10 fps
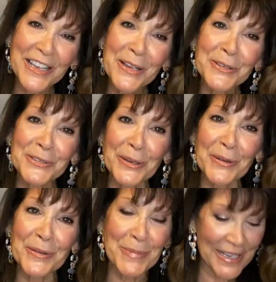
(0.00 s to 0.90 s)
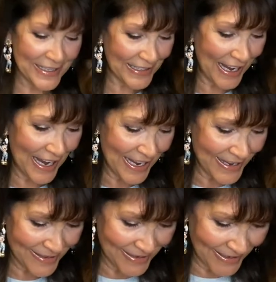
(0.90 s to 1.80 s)
So the pin I
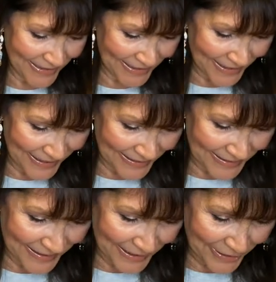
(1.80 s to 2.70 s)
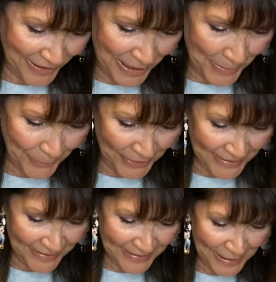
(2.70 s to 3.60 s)
got is their
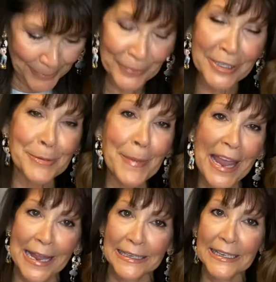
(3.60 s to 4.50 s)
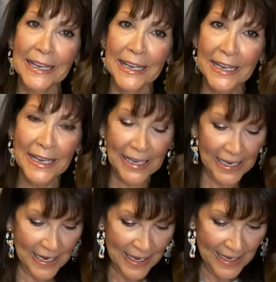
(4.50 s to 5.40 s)
Princess Emblem and
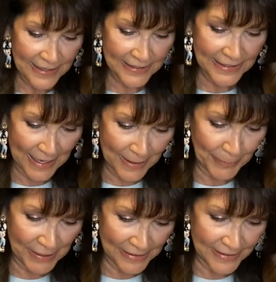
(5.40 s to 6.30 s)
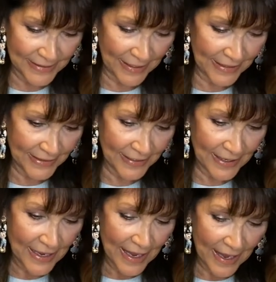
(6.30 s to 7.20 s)
Key set, pin set.
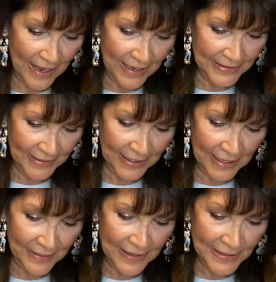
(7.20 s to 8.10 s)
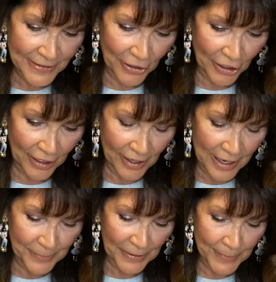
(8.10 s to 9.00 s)
And again, these are
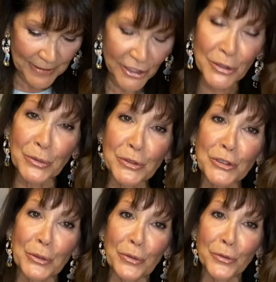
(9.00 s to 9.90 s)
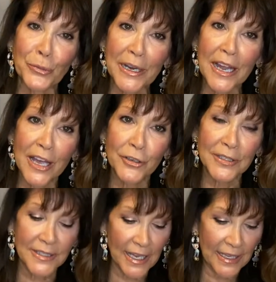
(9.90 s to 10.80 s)
limited to 300
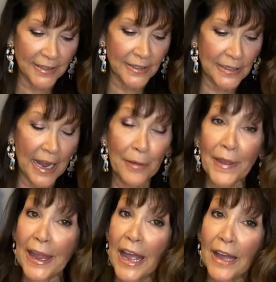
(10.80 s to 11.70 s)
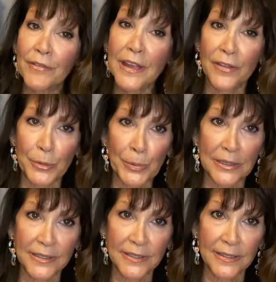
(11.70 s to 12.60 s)
sets. Now, they have the other
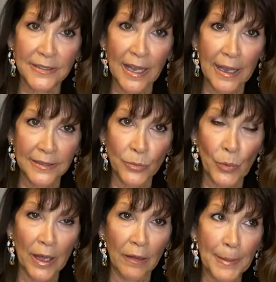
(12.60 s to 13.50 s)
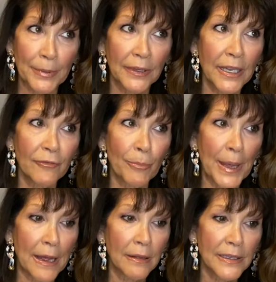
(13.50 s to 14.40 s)
princesses as well. I believe
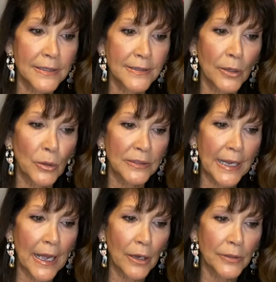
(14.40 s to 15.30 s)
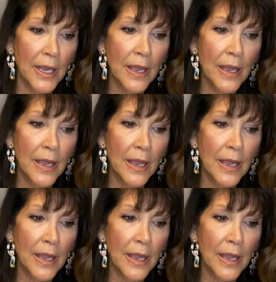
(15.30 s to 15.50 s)
Belle is sold out,